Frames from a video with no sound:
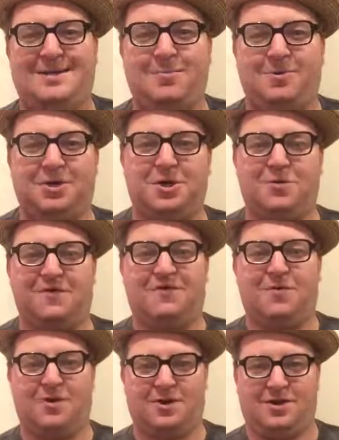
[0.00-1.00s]
someone to do it
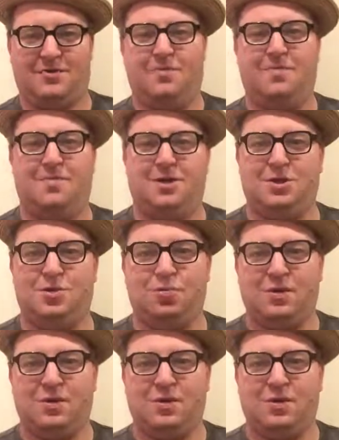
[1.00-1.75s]
for you, but you